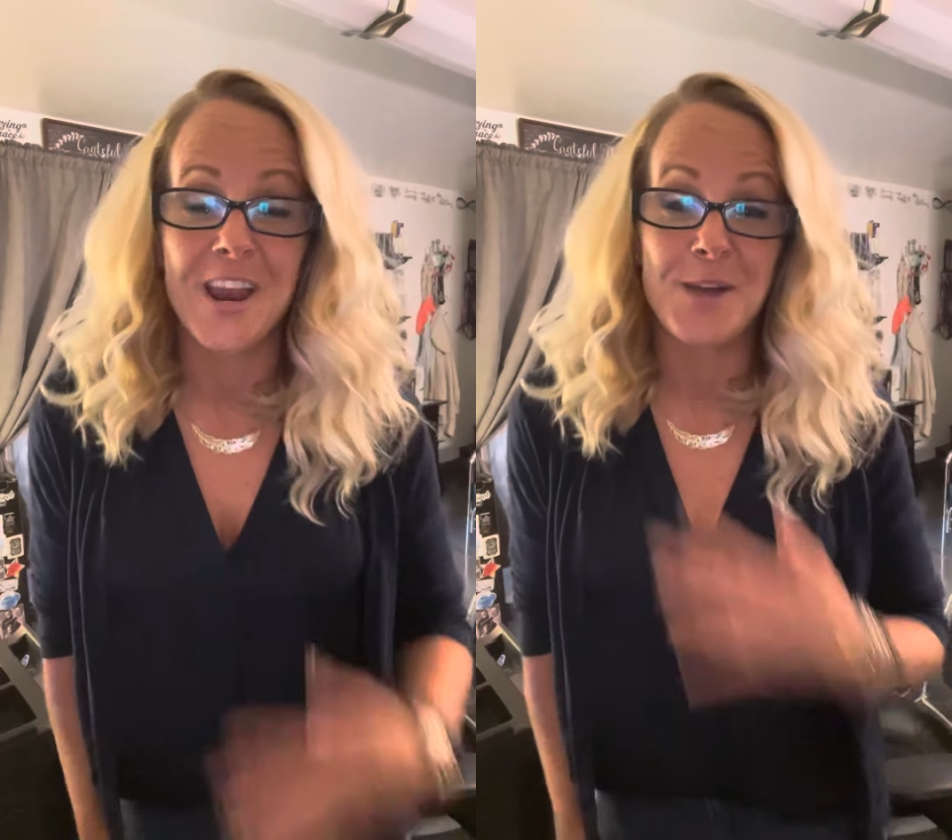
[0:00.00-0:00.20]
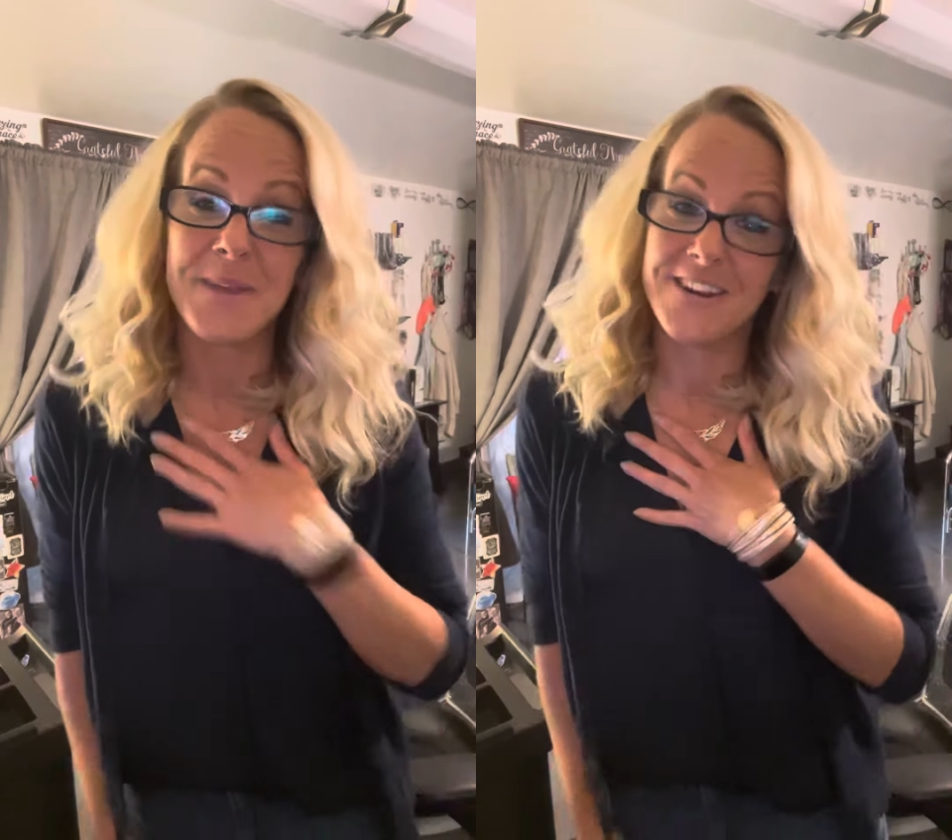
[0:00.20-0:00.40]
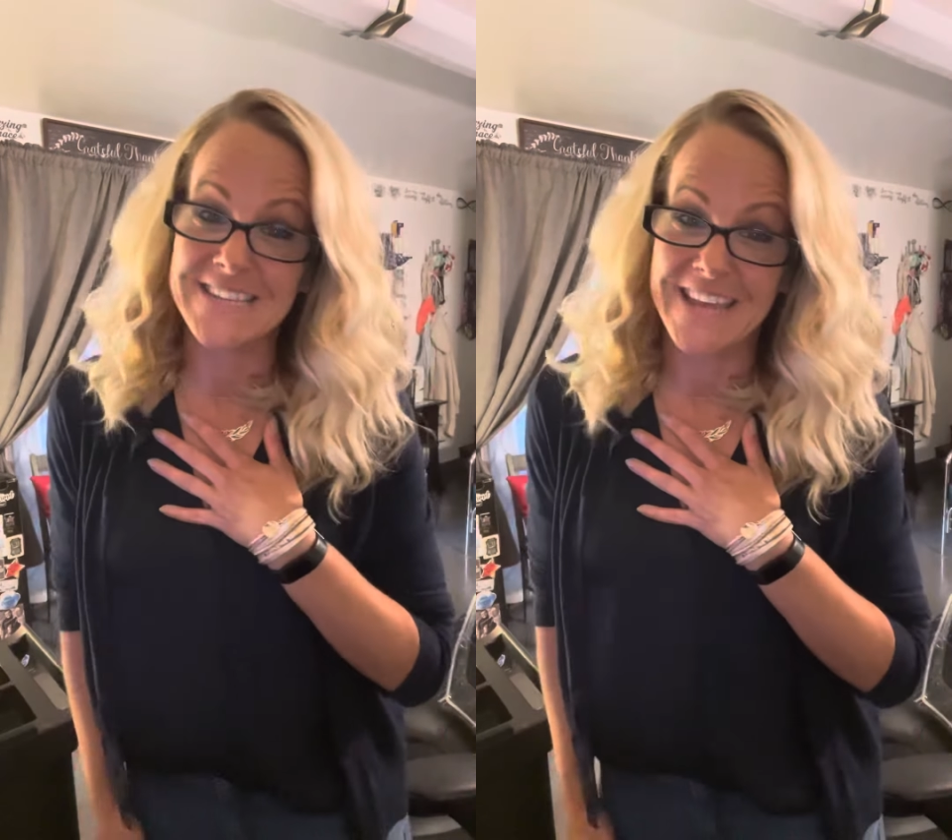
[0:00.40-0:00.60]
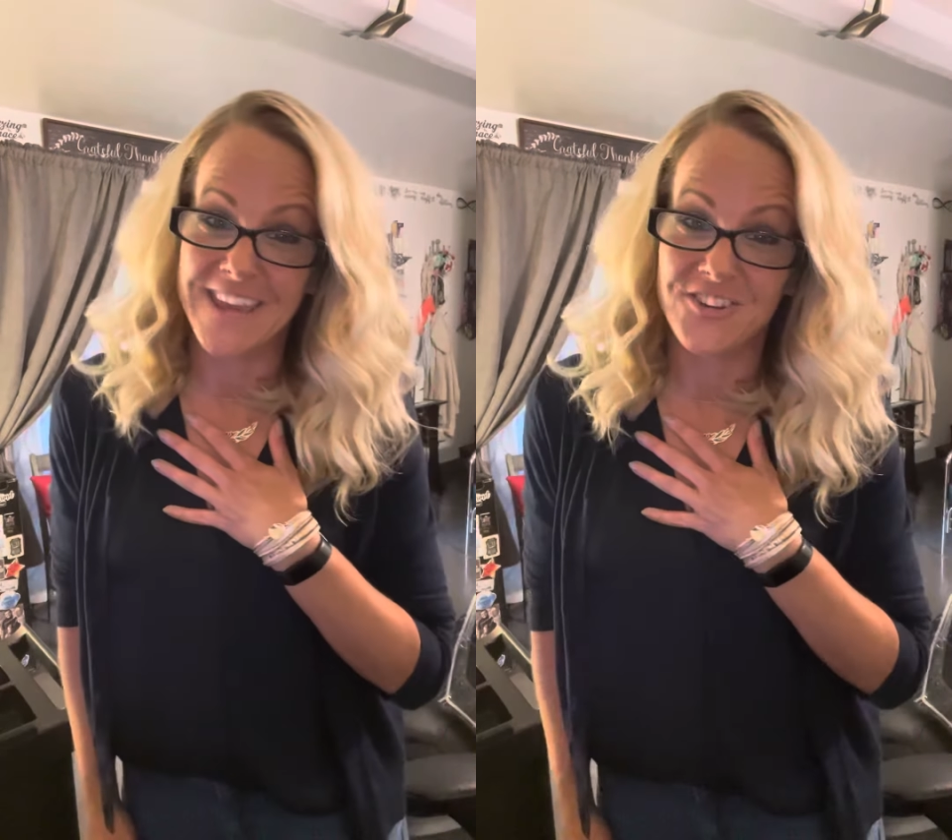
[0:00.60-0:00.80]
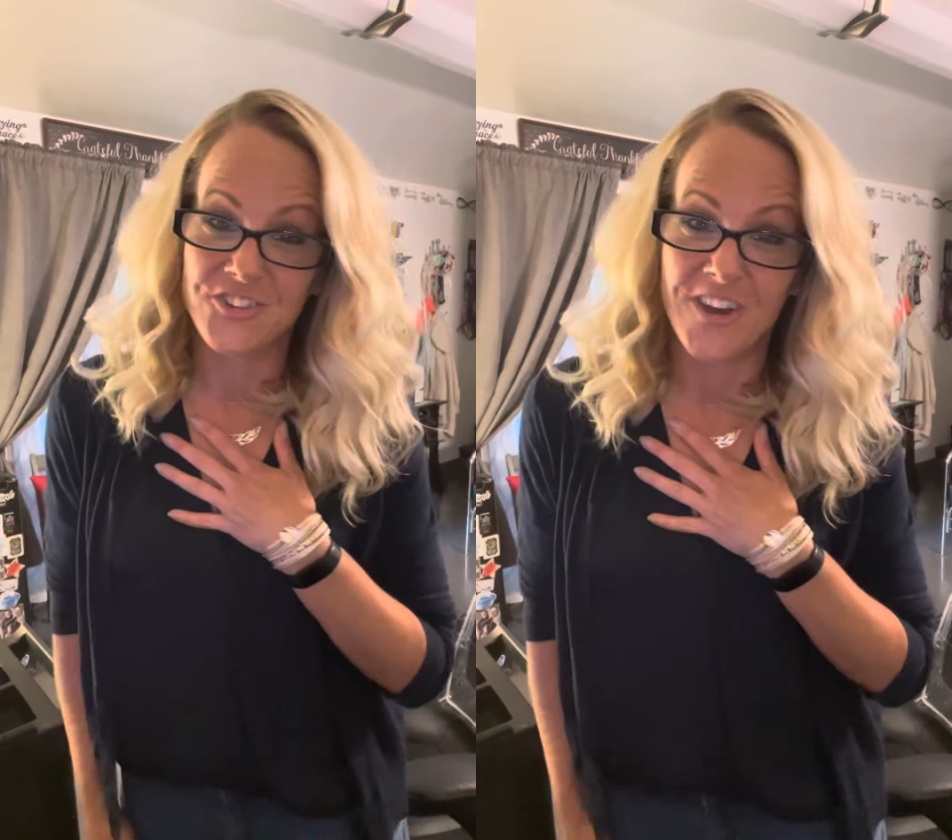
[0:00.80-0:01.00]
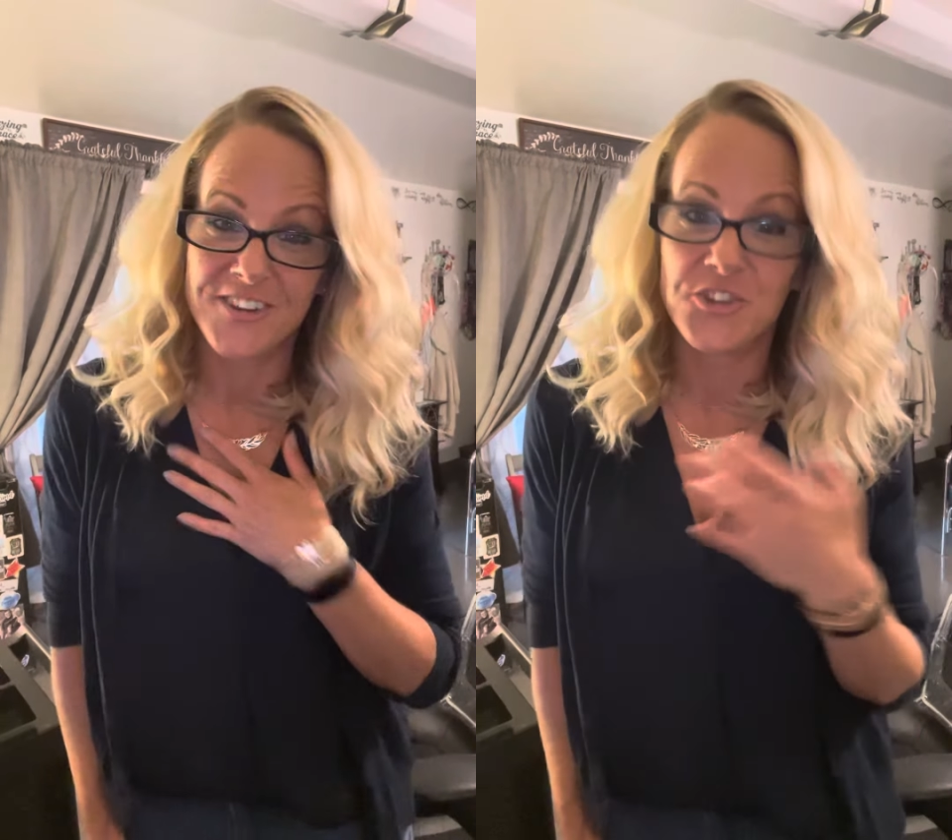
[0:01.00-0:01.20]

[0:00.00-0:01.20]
and I'm here today to talk